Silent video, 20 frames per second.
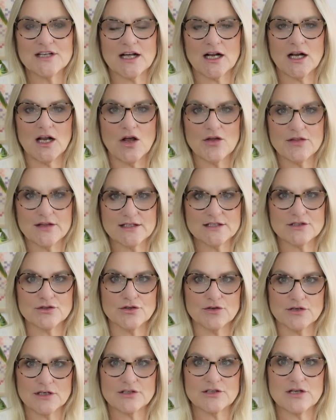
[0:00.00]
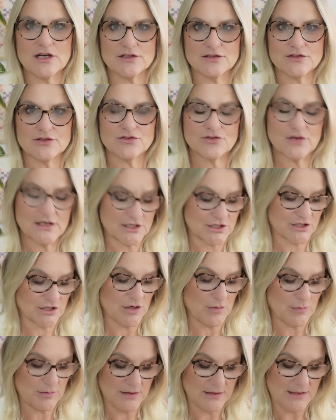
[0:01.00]
a clothing store, a dress
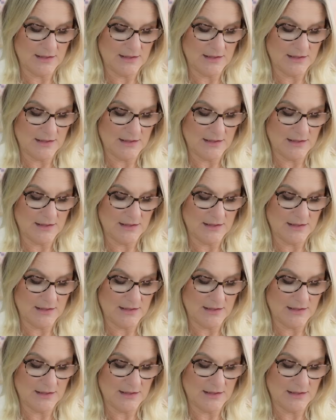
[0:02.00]
shop